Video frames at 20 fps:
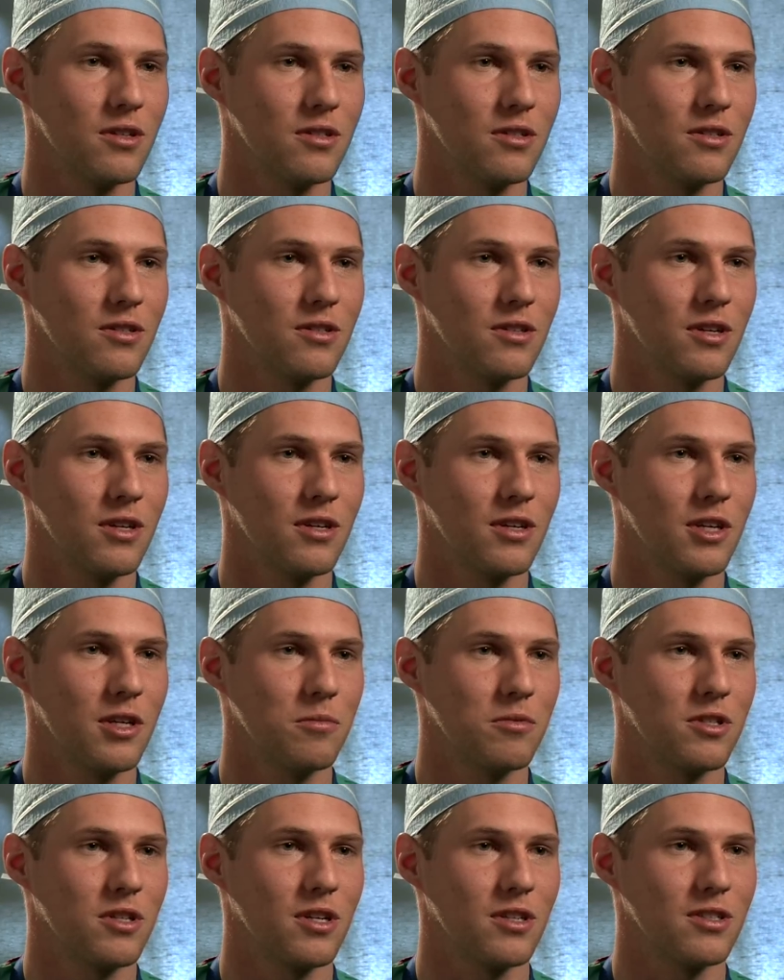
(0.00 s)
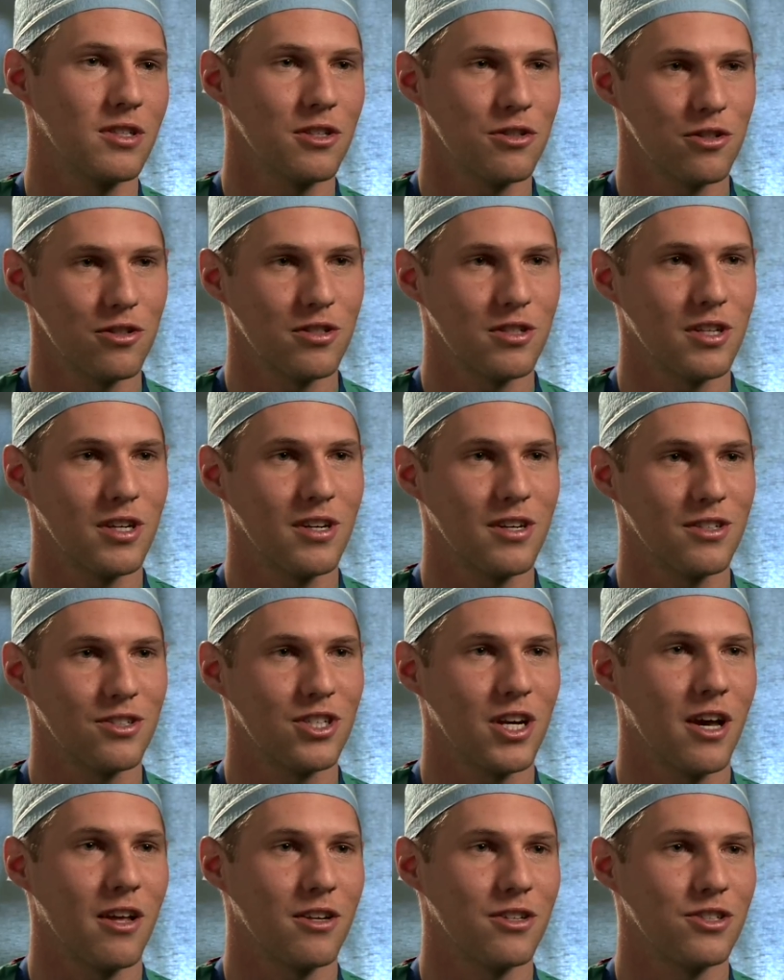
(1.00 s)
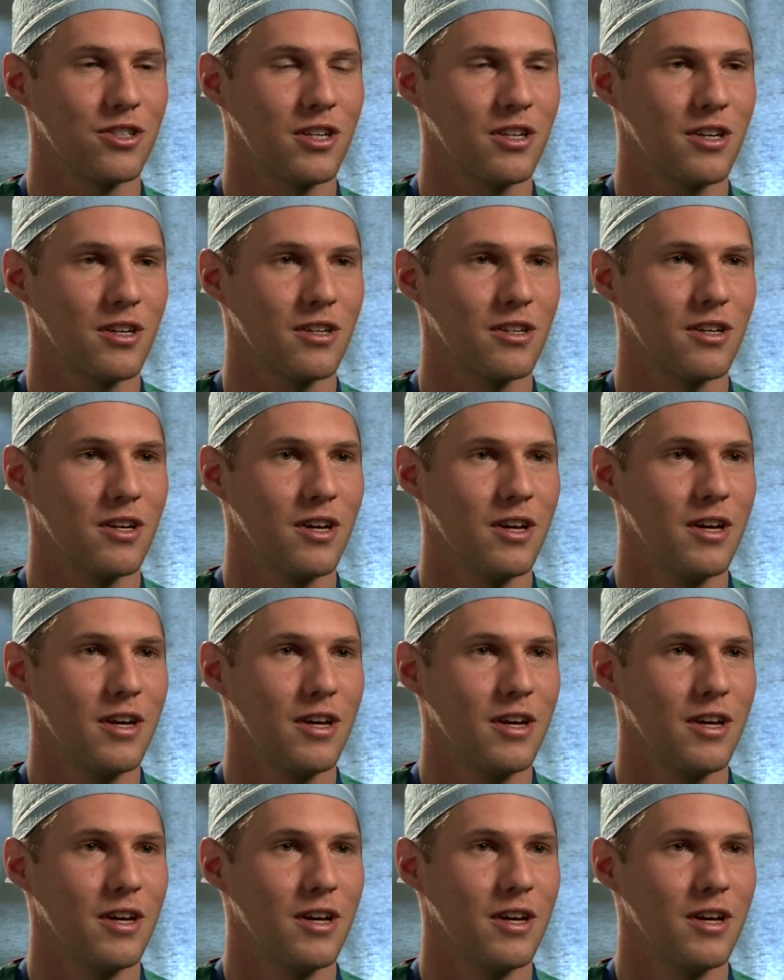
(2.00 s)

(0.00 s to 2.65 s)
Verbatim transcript: it, it keeps things interesting and challenging. And